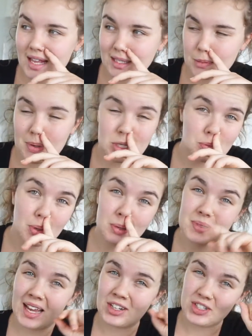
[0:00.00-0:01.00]

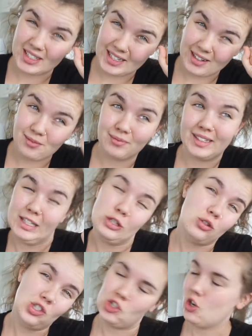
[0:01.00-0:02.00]
SpongeBob's actually a really
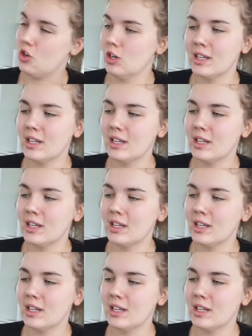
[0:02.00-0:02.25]
good show.